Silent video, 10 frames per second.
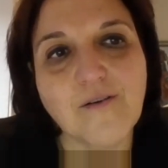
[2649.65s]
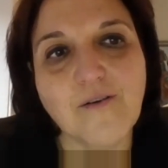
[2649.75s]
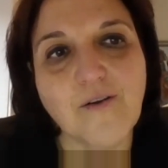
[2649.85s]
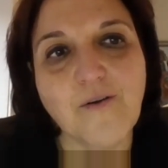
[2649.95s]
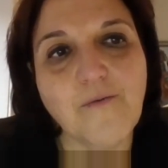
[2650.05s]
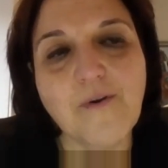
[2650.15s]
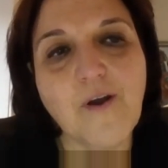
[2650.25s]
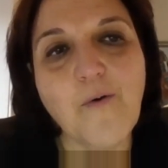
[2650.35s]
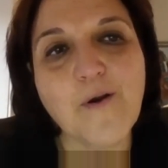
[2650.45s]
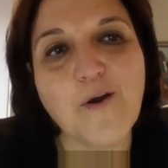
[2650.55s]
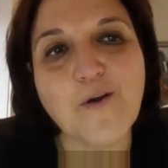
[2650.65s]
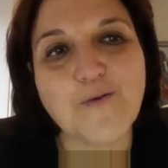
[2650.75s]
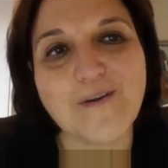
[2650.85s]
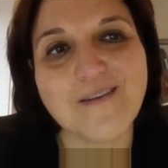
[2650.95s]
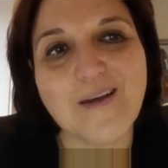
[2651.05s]
You know, no one knows
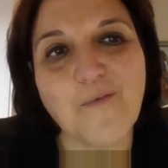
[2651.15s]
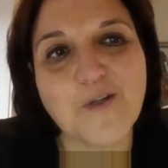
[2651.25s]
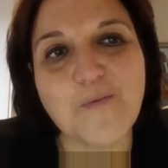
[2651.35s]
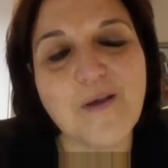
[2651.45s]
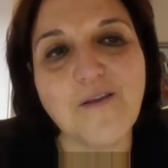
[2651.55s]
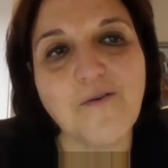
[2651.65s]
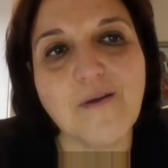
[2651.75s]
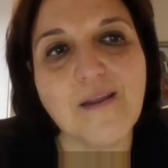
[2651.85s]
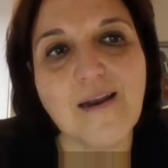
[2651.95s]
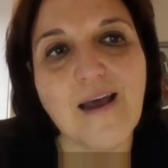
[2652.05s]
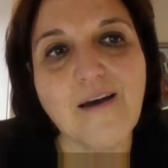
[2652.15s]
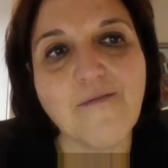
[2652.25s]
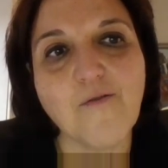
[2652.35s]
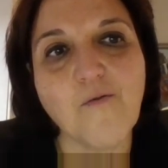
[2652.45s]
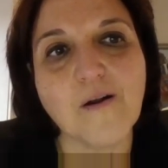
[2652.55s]
what someone's been through in their life
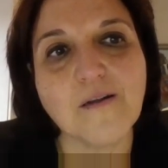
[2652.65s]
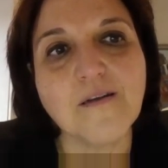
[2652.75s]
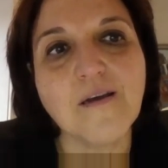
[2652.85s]
or what